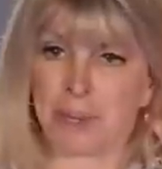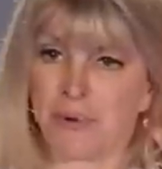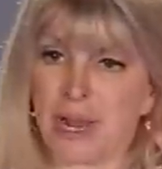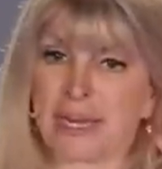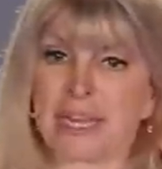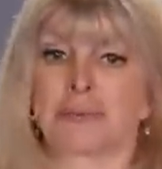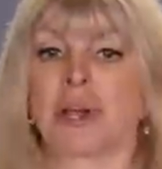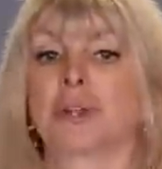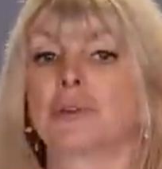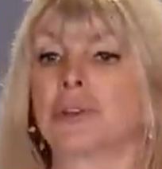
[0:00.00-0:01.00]
The brain has
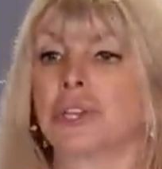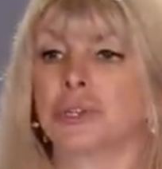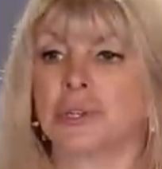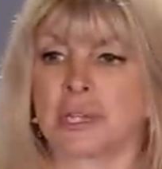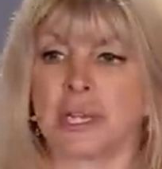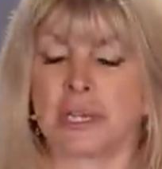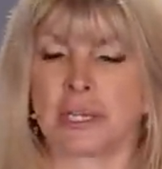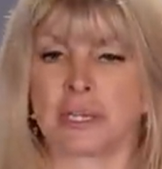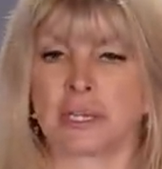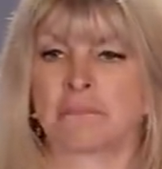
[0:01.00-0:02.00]
what I call use
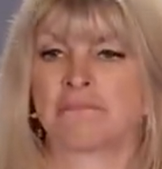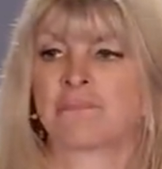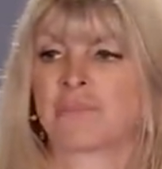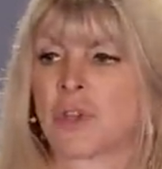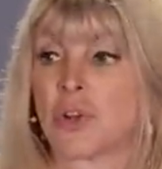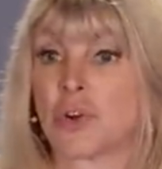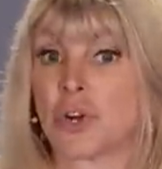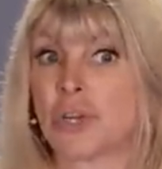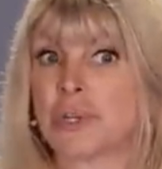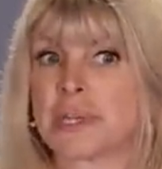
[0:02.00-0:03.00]
it
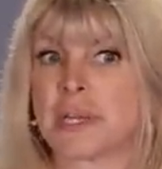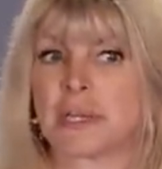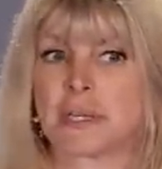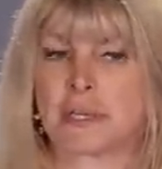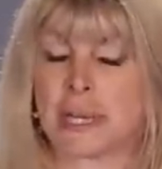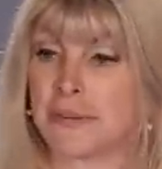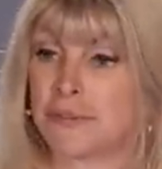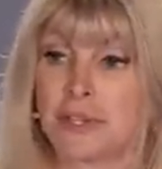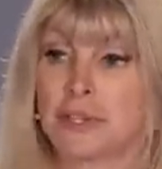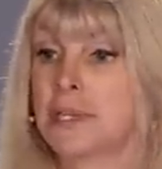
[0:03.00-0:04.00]
or lose it. And
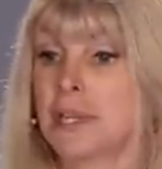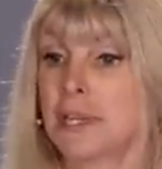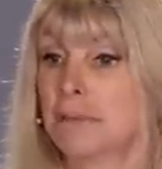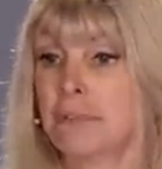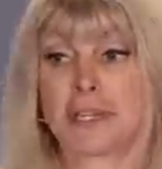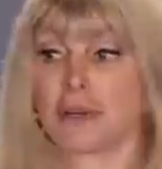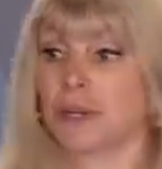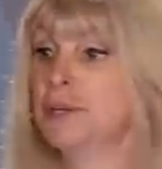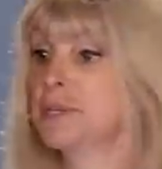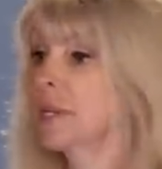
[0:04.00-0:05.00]
if you use it, you don't
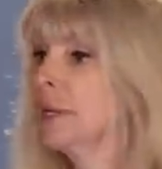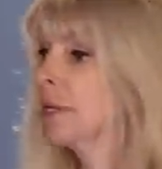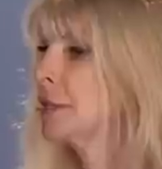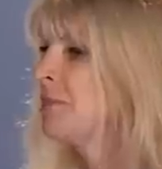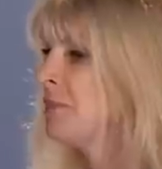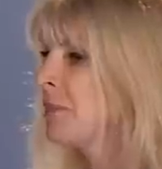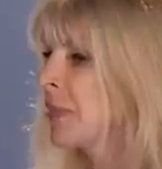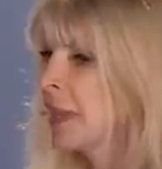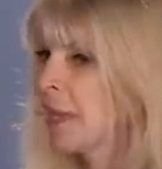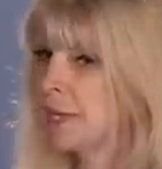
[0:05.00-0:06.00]
lose it.
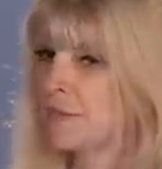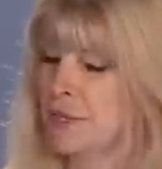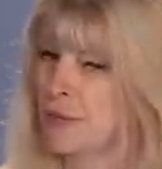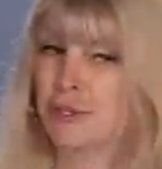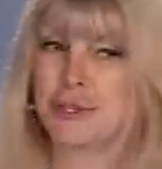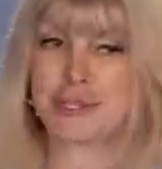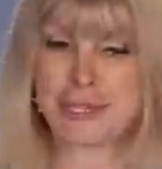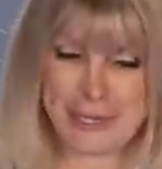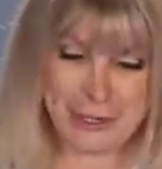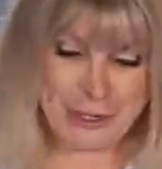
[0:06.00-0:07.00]
And if you don't use
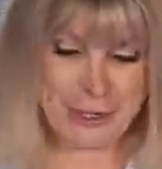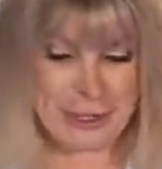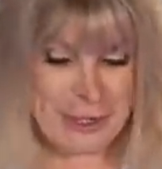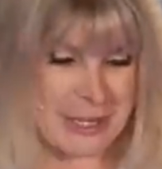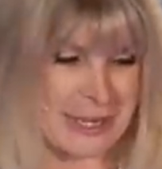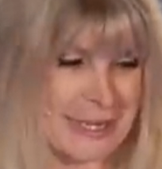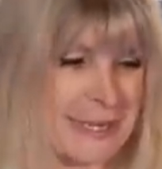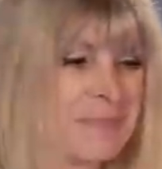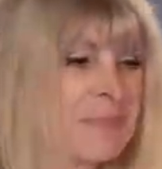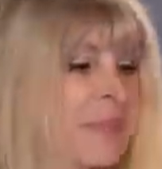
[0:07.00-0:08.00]
it, you do lose it.